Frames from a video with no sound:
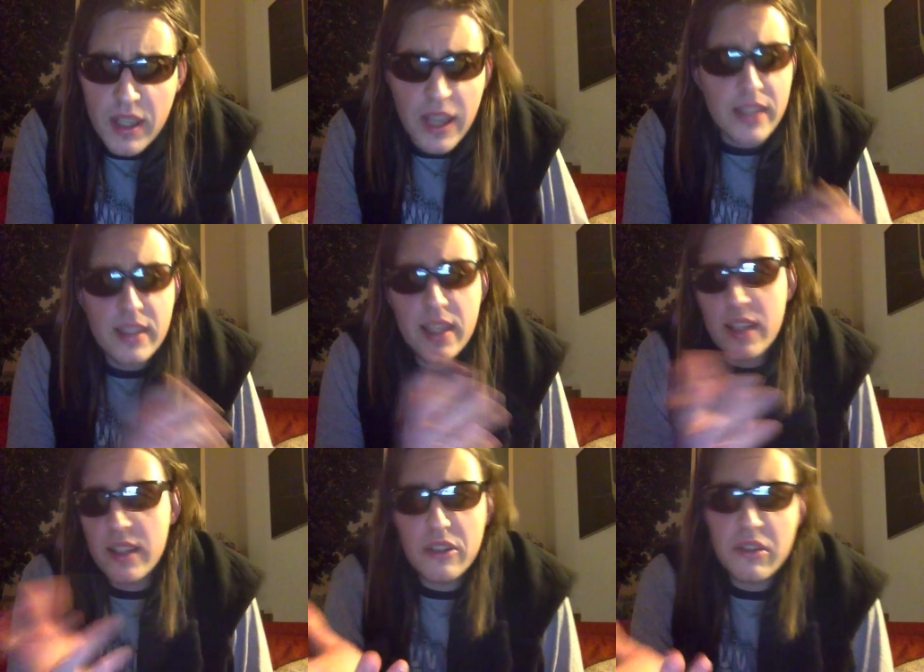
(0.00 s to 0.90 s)
And in the
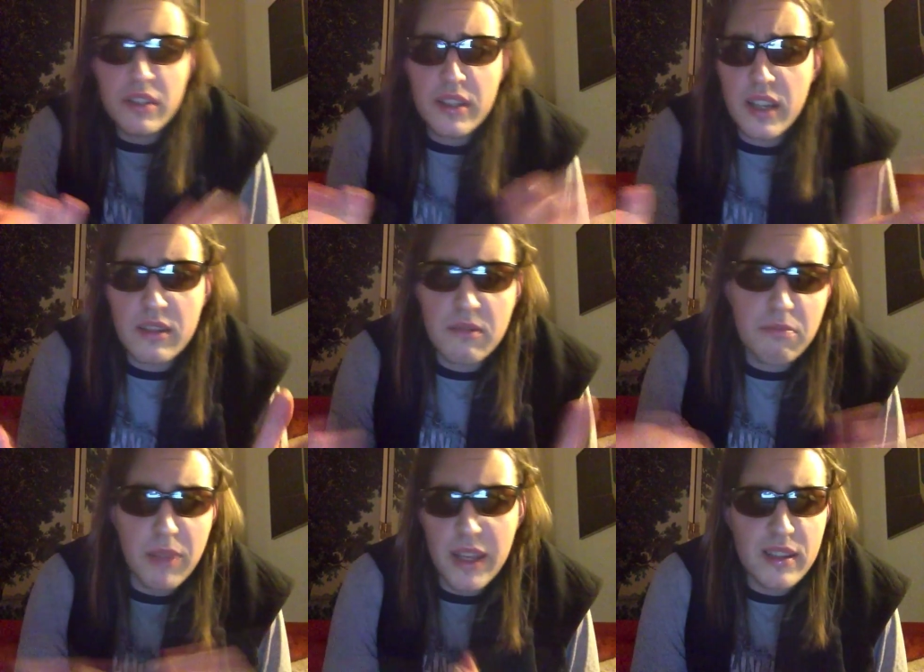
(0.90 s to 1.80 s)
end, he looked in that
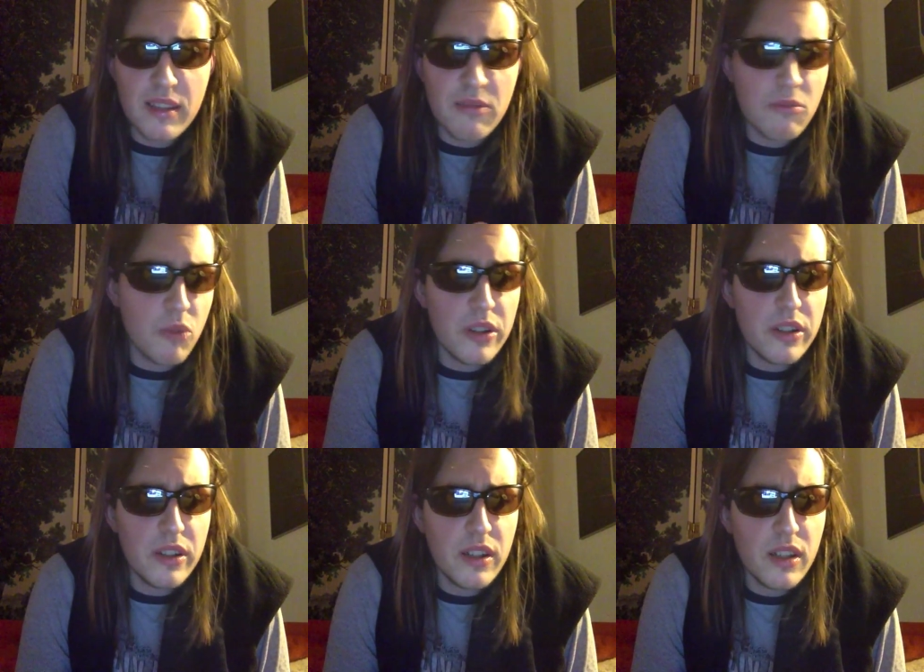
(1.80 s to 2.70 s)
plate and
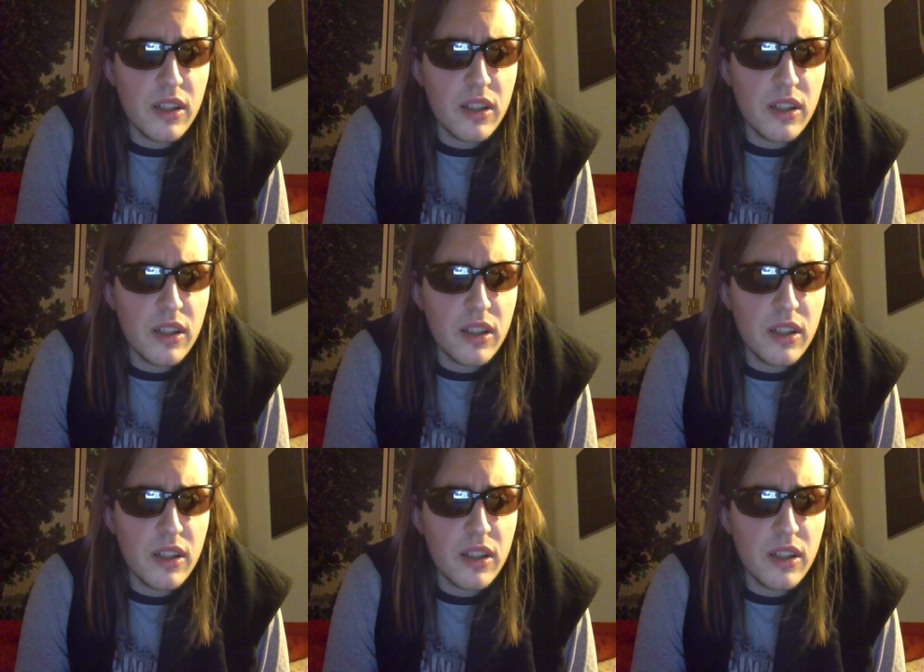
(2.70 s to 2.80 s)
wondered,